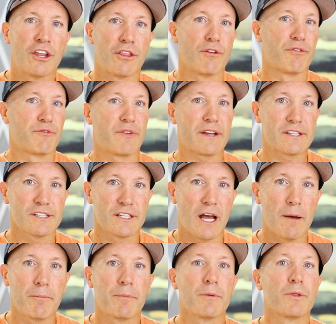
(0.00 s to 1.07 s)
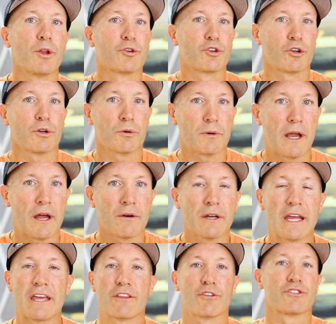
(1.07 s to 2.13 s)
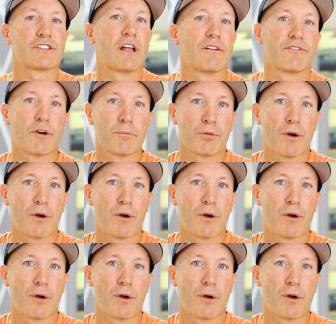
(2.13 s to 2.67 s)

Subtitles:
they'll fix it up, they'll turn it around, and they'll sell it for a